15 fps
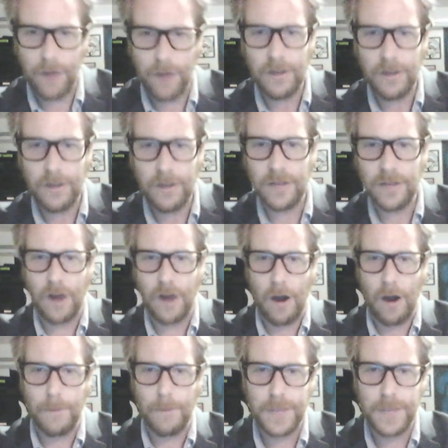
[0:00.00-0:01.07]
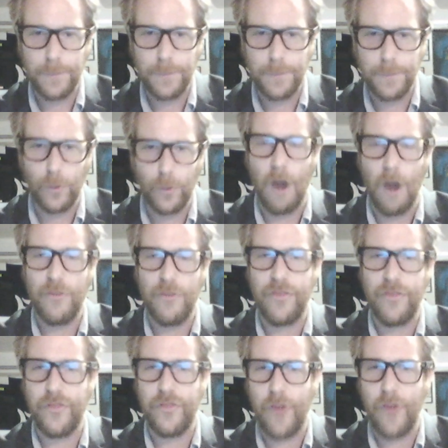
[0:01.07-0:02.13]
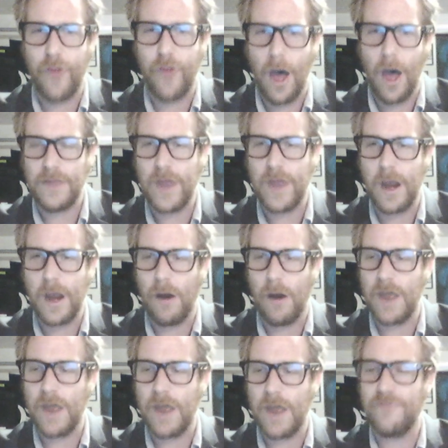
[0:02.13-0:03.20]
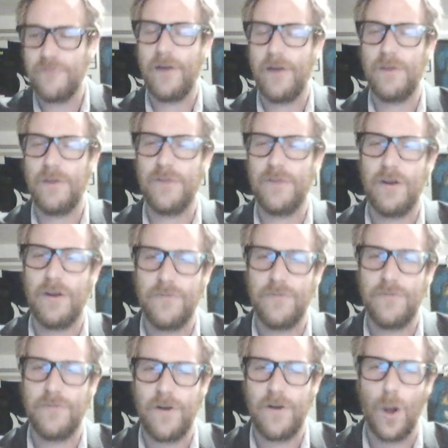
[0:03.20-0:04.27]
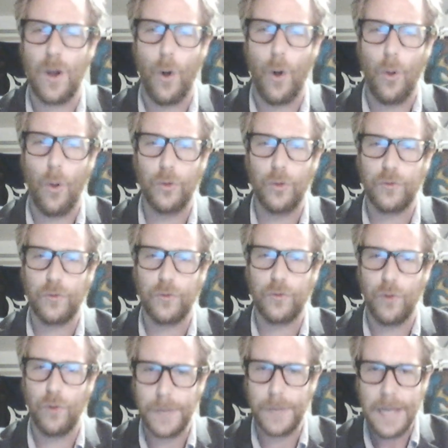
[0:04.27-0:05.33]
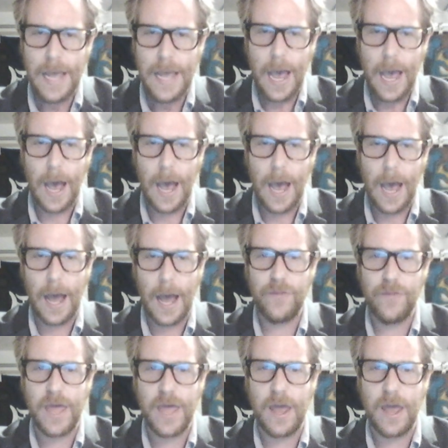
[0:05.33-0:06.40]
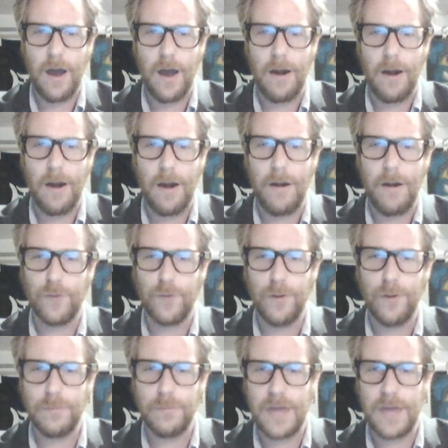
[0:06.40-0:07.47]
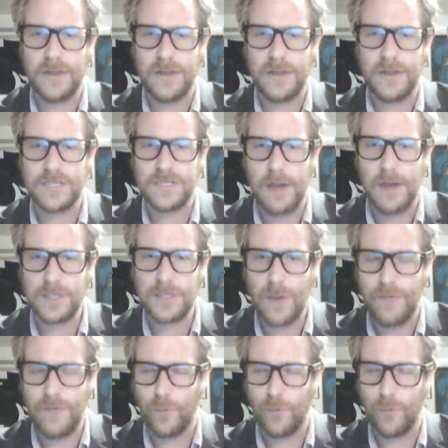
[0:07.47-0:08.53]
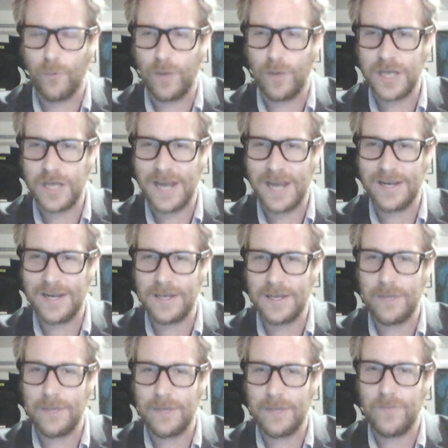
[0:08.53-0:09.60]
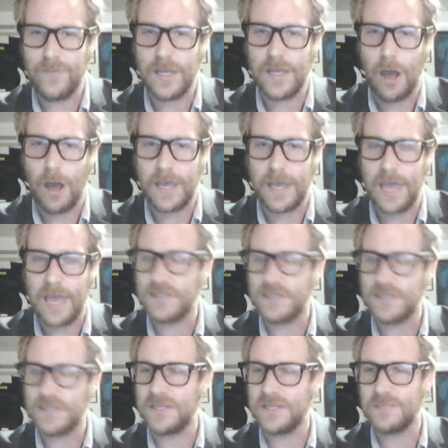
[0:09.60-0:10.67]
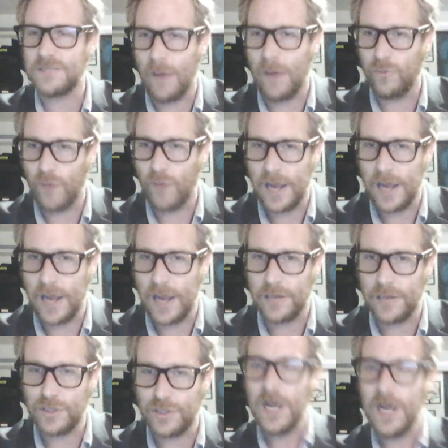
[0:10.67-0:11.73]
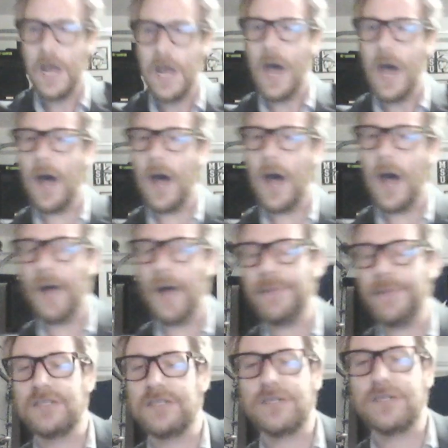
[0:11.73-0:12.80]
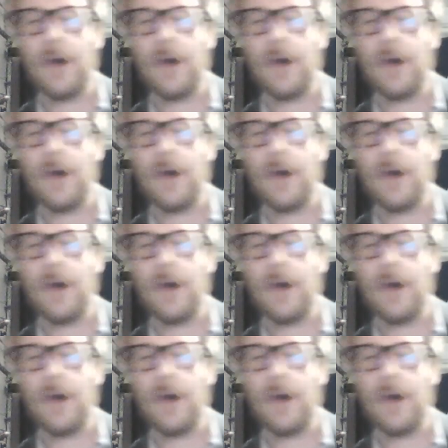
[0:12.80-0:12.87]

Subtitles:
Aryans are people who are thought they are a very, very, very old group. They are a group that is thought to have originated in the Caucasus mountain range. And